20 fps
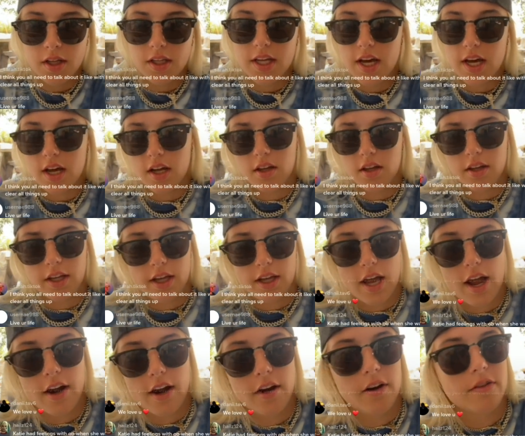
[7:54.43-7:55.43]
Yeah, like,
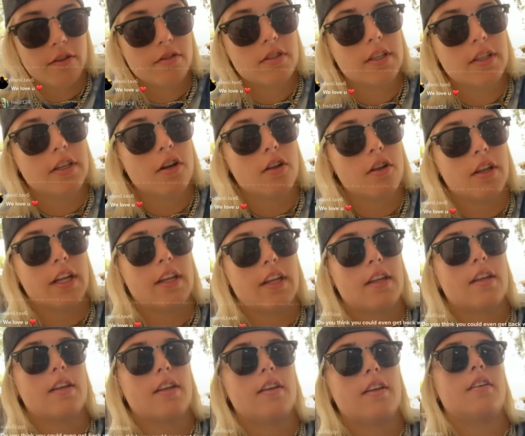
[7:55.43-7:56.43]
I obviously know, like,
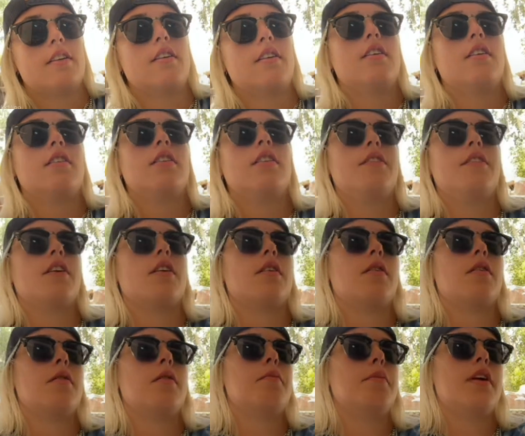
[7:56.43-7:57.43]

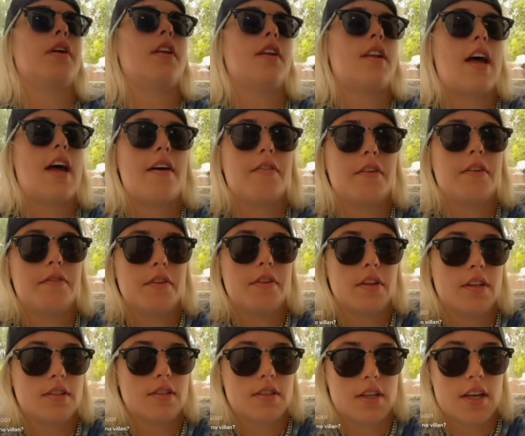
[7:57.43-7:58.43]
Olivia admitted having
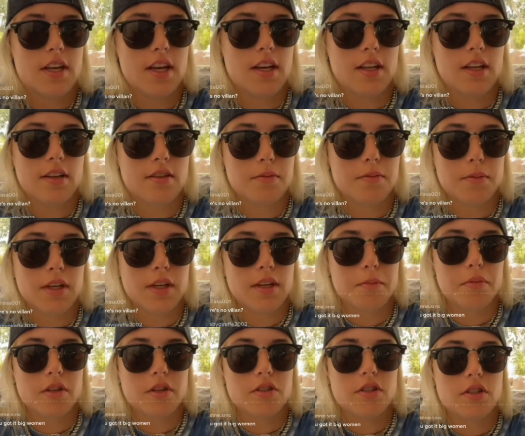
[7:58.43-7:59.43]
feelings to Katie to me,
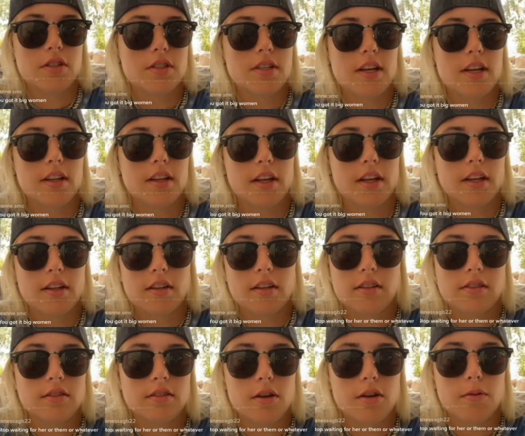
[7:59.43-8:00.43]
but she said, like,
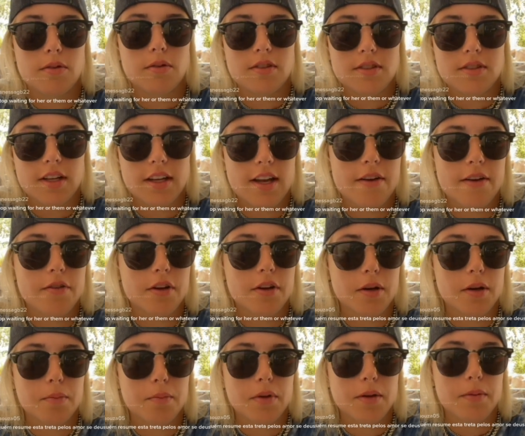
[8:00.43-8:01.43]
no one's, like, ever
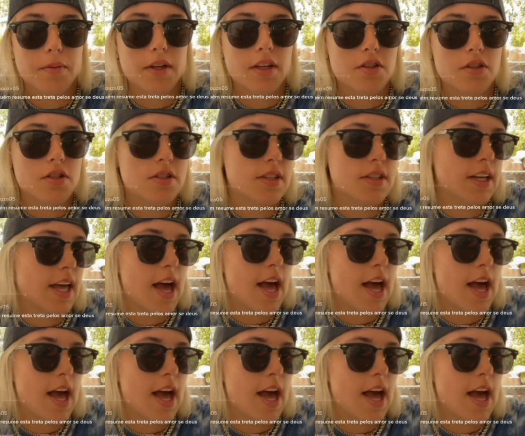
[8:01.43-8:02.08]
gonna be me, and she's, like,